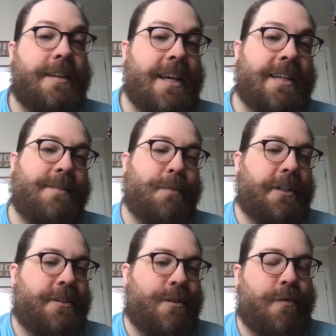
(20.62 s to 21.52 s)
Yes,
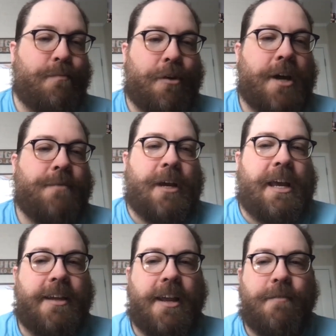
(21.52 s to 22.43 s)
Bullets Over
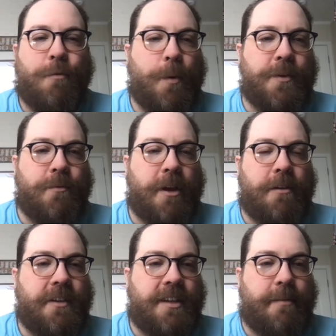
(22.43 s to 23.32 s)
Broadway. 94 was right
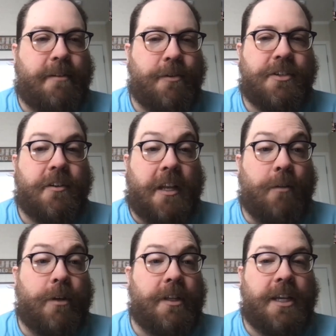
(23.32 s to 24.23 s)
around the time I first started
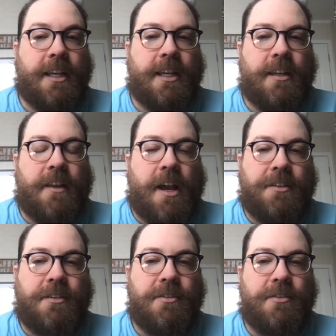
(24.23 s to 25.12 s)
really getting into the
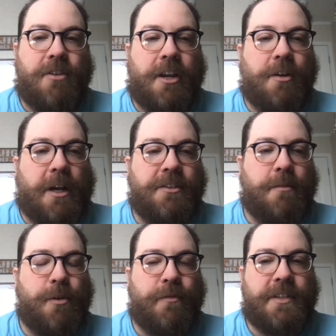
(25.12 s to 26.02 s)
Oscars and trying to watch the
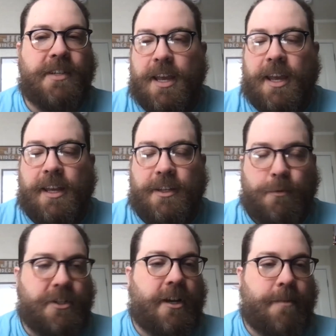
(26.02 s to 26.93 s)
movies. And as
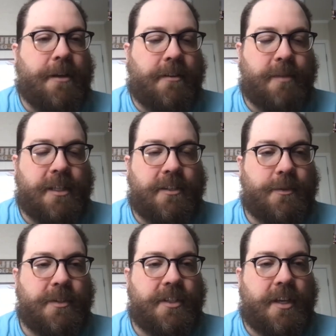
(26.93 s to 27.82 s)
we'll talk about in a little bit,
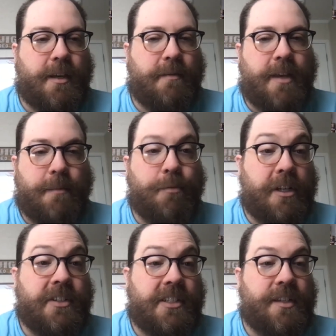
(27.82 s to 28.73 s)
this was had a
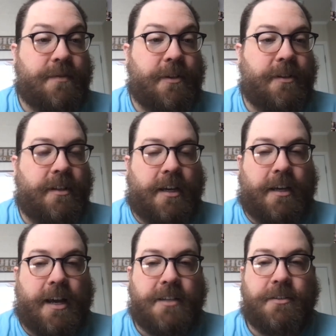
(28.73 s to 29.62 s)
pretty successful
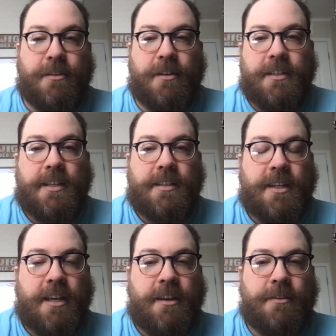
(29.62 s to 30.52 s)
Oscar
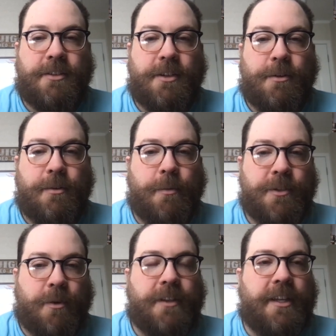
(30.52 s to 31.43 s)
season that year. So it
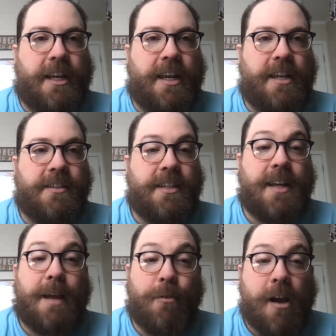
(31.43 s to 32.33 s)
was one that I had
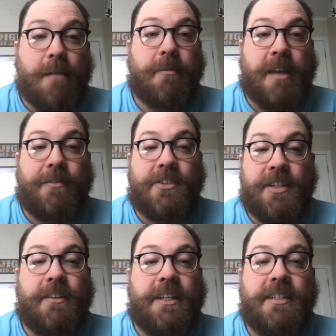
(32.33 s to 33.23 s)
seen. I probably haven't
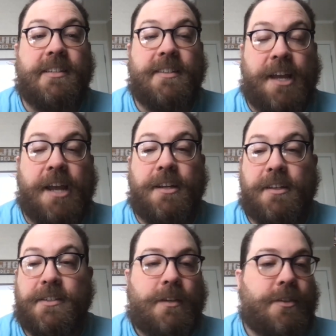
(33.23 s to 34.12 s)
seen it since the
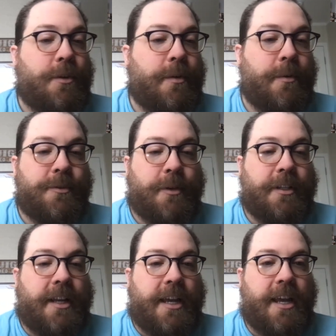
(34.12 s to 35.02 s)
90s. So it was
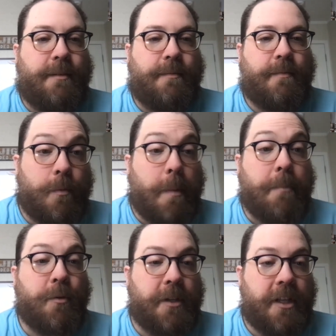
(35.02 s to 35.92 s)
one that I had
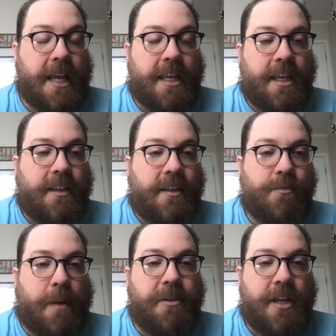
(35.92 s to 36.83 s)
remembered really liking, and
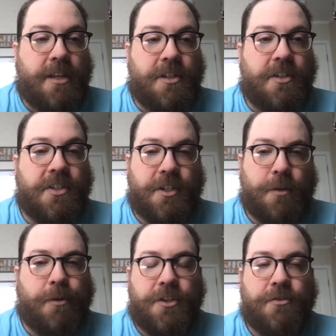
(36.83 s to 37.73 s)
its reputation is
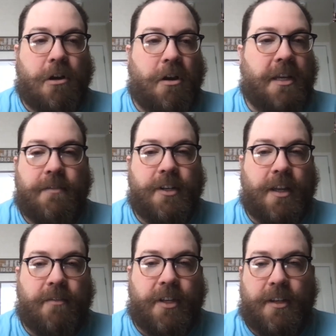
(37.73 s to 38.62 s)
still pretty strong, even
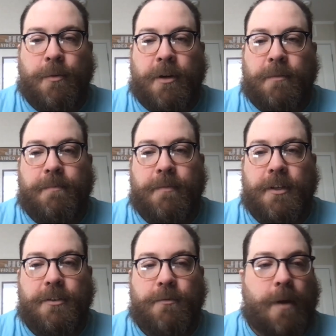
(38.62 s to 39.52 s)
given where
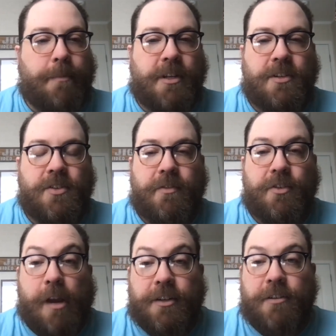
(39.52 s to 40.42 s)
the reputation of the
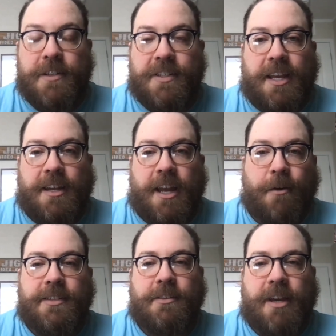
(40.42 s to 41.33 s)
director is at
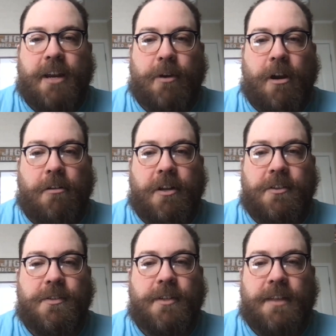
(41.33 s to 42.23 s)
now. Still kind of regarded
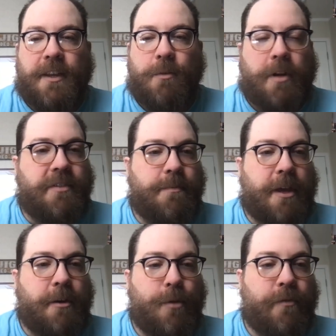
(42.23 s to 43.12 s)
as, I think, one of his
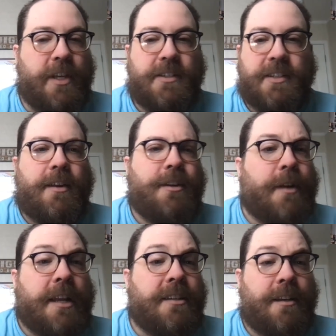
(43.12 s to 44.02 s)
better movies.
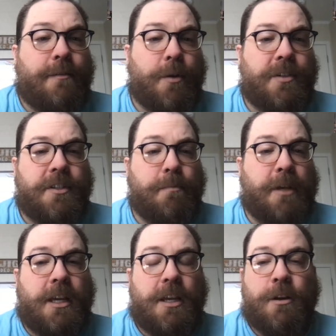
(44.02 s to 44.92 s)
1994 is such a
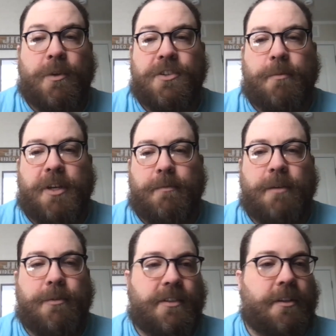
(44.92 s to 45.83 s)
big year with so many.
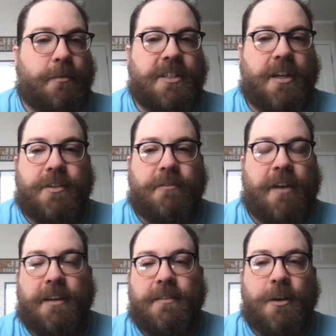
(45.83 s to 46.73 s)
It was a little bit tough to
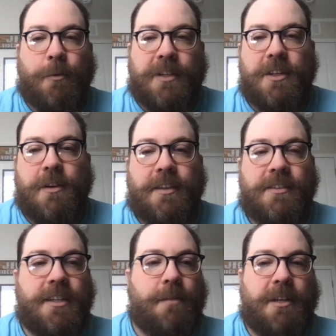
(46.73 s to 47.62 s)
find ones that you
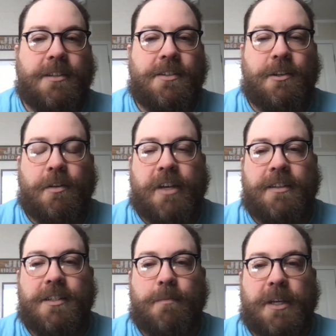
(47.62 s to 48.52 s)
hadn't seen because you've
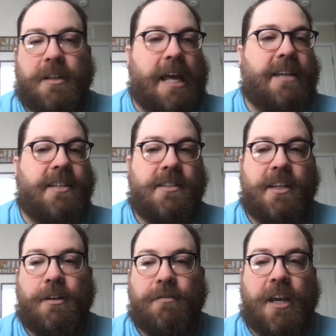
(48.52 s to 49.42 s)
got these big classics
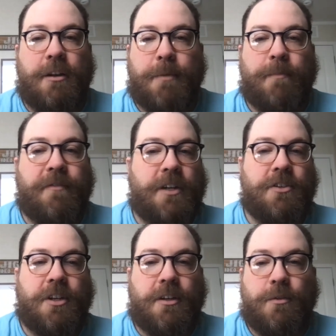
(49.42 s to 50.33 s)
like you've got your Pulp
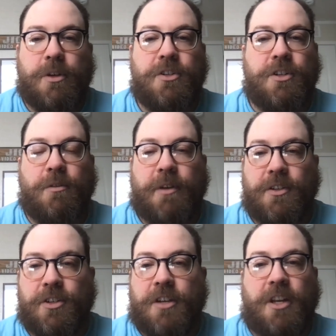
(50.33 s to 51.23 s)
Fiction and Quiz Show
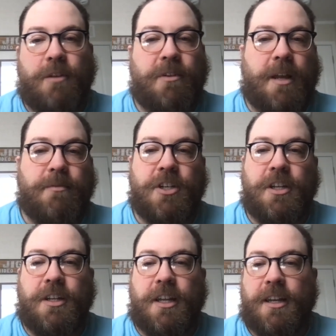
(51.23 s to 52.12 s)
and Shawshank
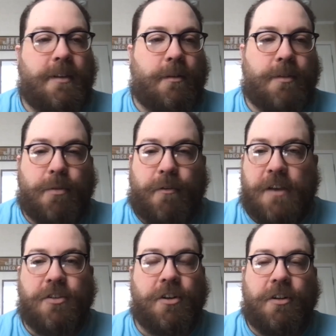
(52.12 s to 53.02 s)
Redemption and The
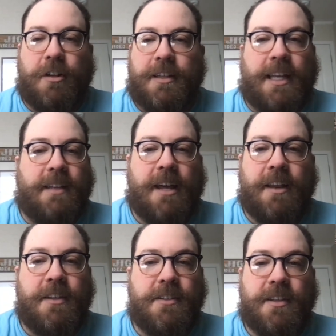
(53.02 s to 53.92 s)
Professional and a lot
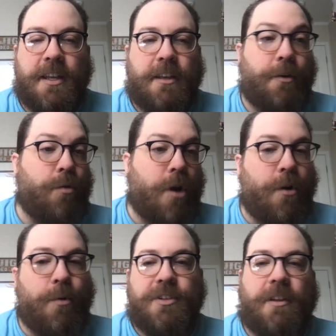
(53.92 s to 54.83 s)
of these, The
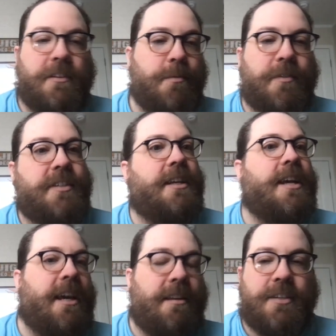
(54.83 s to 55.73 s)
Crow, which all these movies
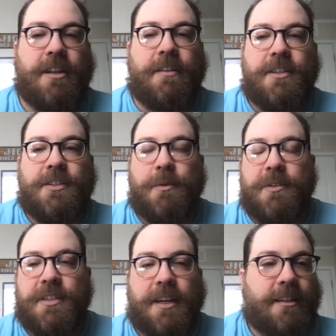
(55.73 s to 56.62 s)
you've seen all these. So it
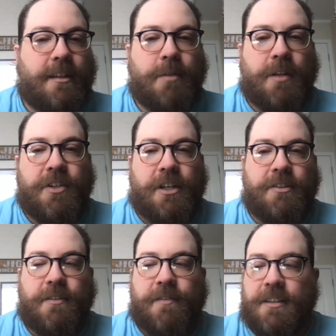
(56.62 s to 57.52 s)
was a little bit of a
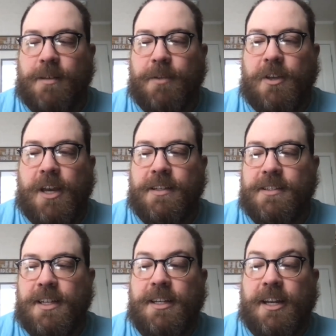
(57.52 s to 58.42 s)
challenge to find something you hadn't seen.